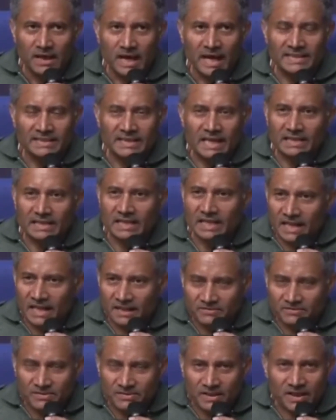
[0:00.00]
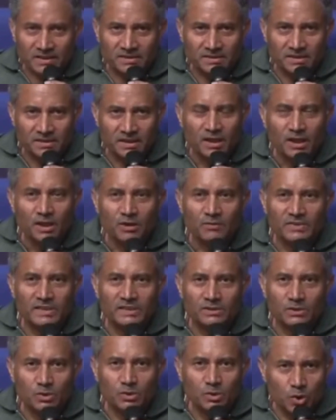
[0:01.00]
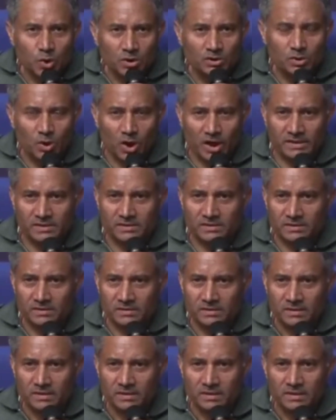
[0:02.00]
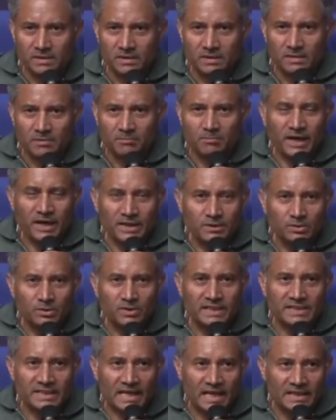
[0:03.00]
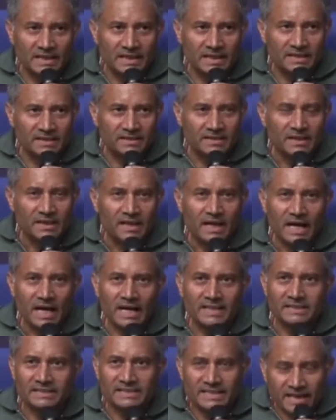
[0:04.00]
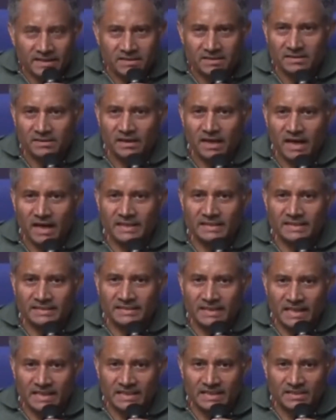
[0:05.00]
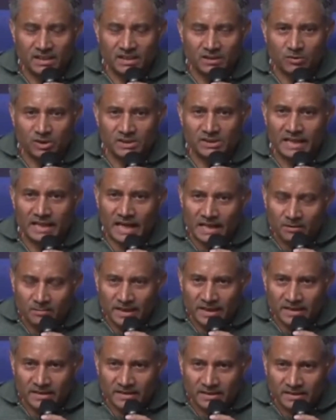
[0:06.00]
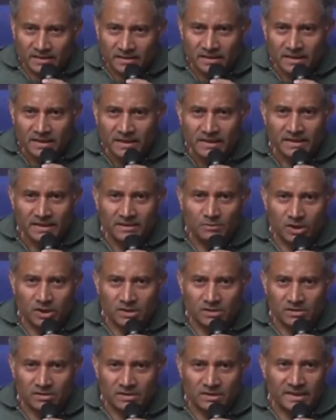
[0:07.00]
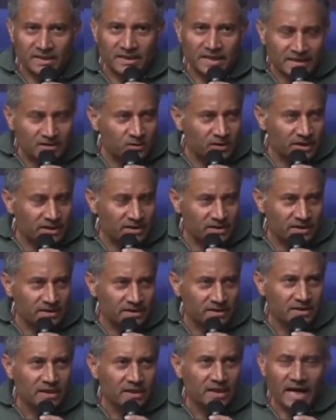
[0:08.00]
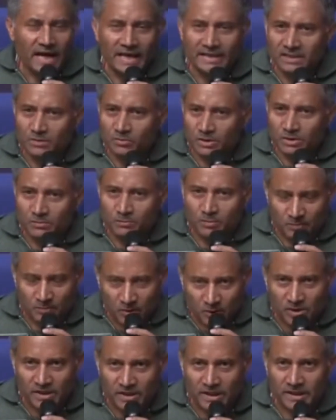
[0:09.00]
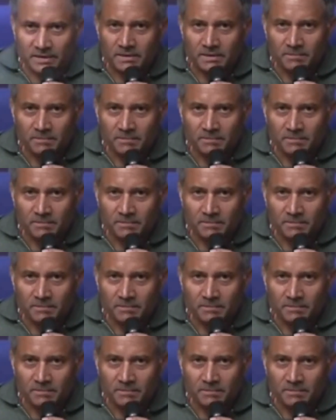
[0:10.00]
And that left us with no choice but to retaliate, and yet our retaliation was calibrated, it was graduated, and it was proportionate.